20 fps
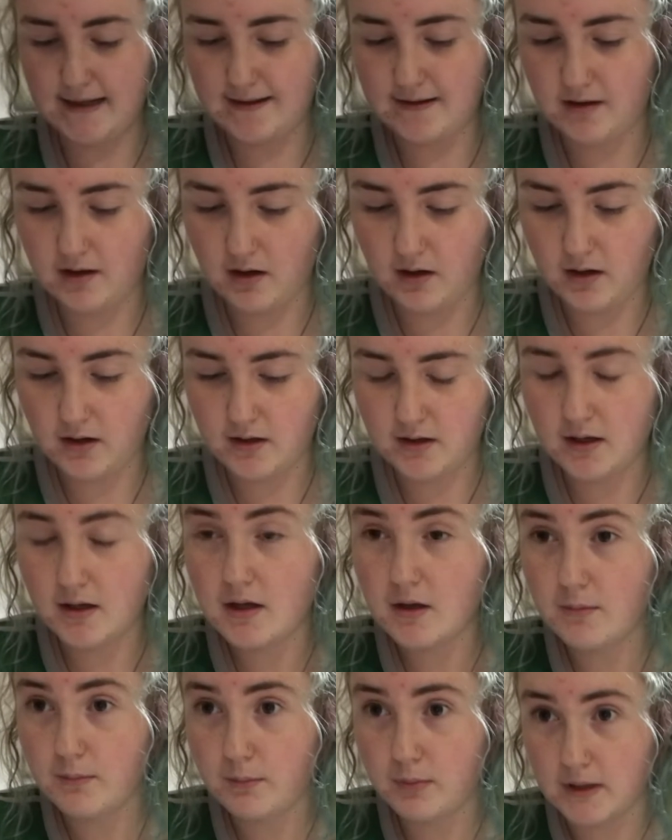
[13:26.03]
skirt
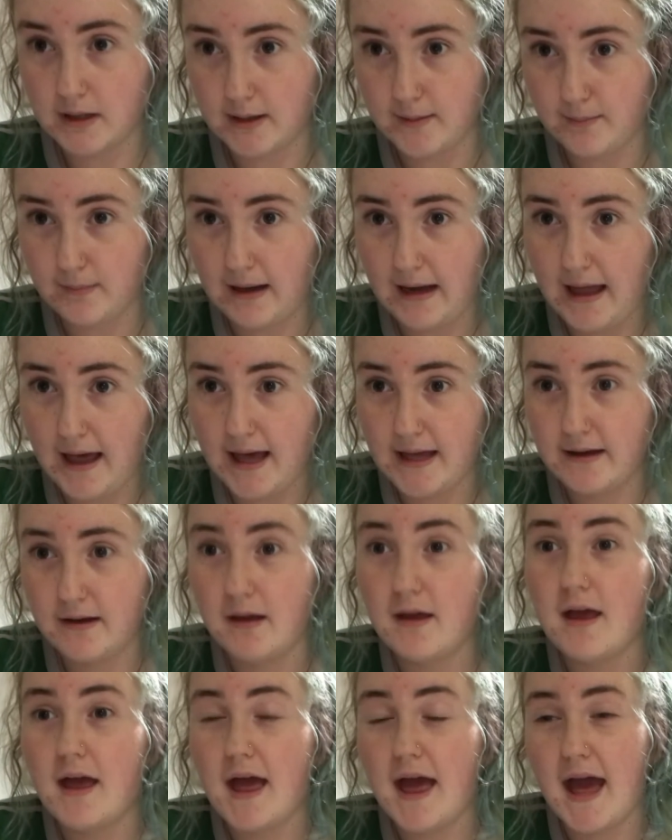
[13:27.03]
but it's plaid
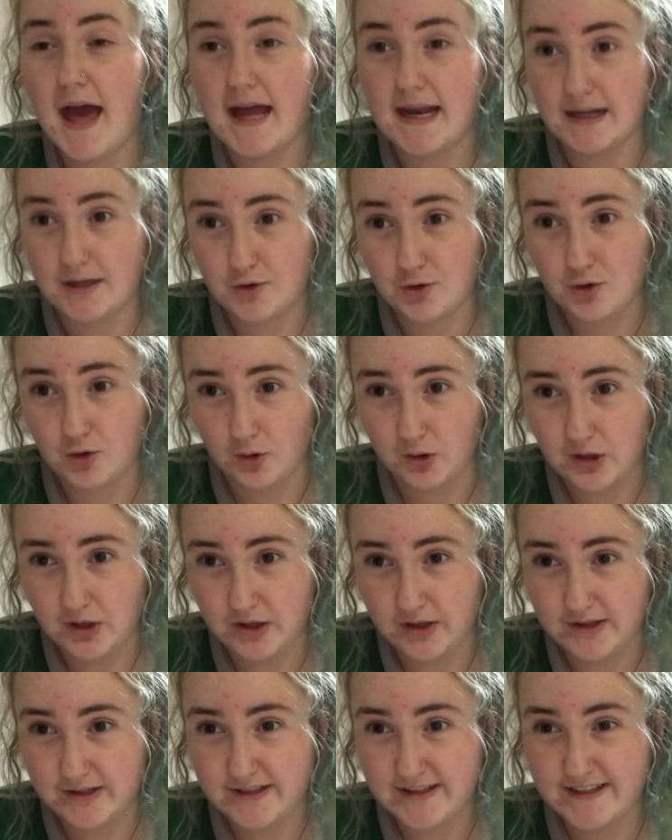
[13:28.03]
and it's so
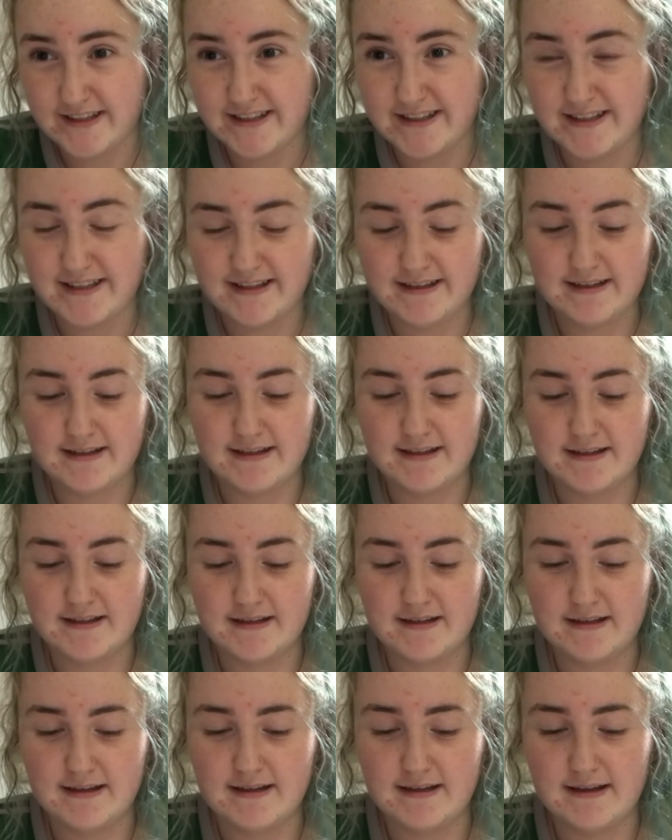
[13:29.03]
cute
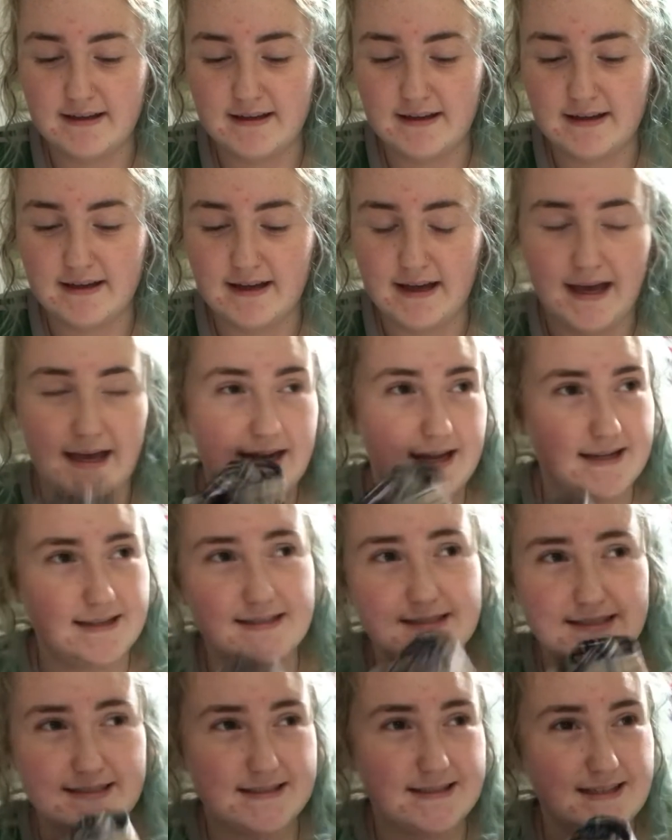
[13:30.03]
and I
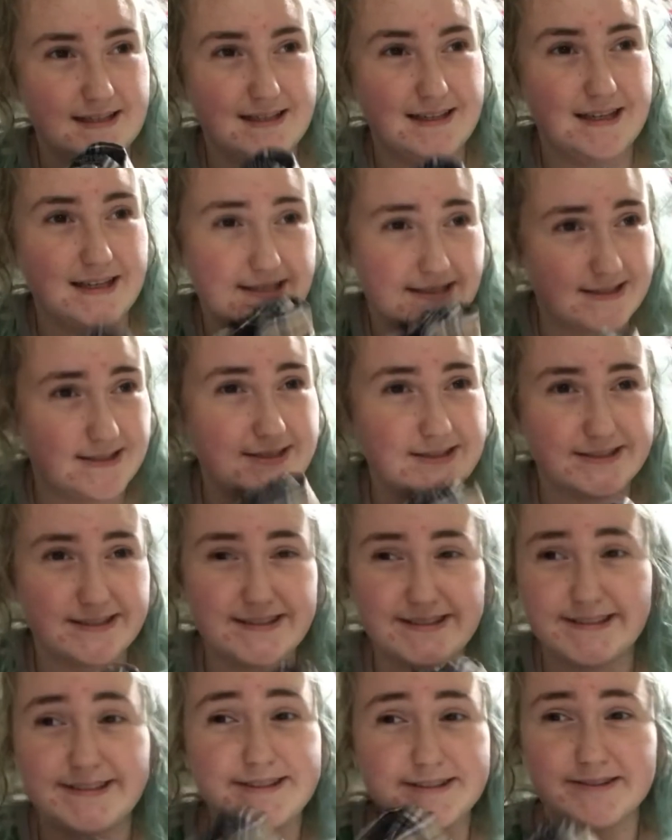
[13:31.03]
just it's just
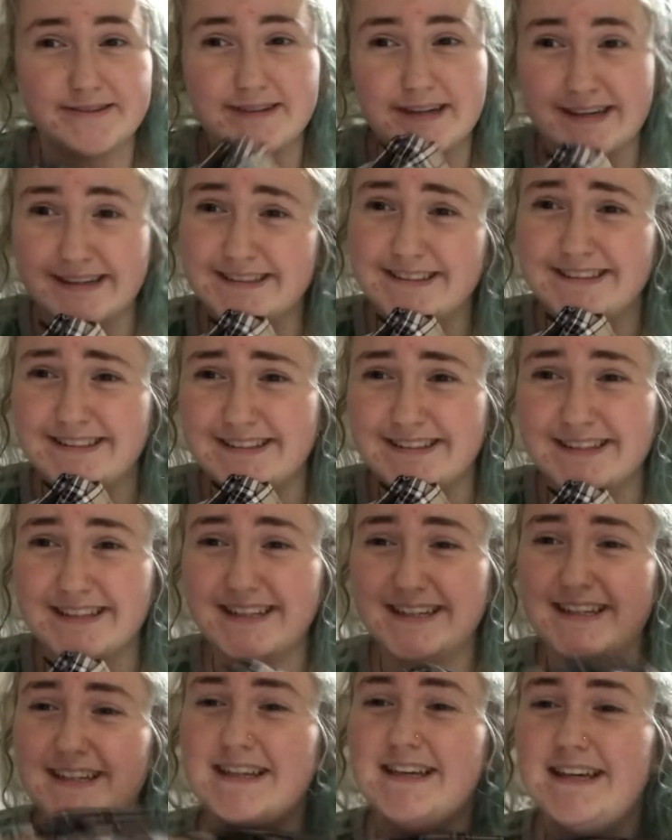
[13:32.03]
so nice
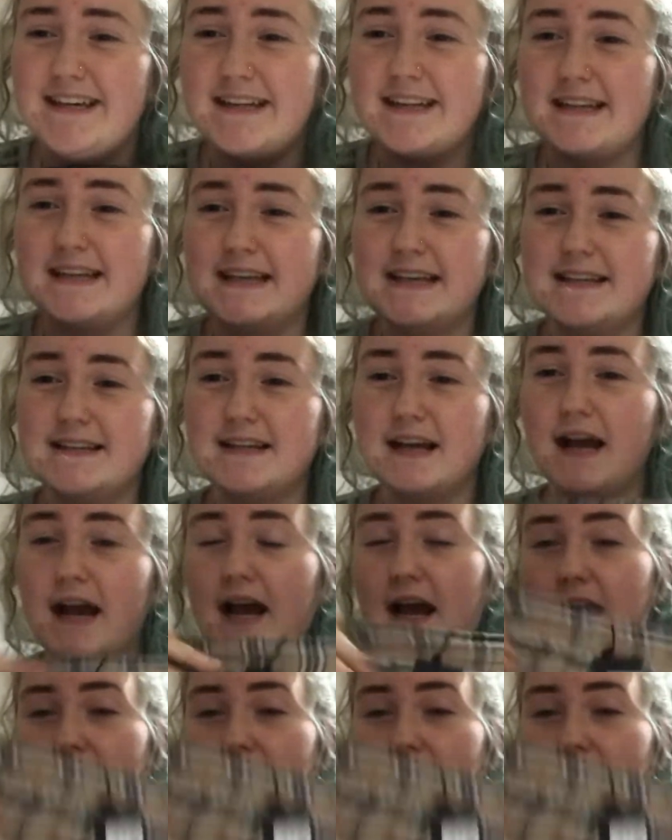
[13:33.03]
these are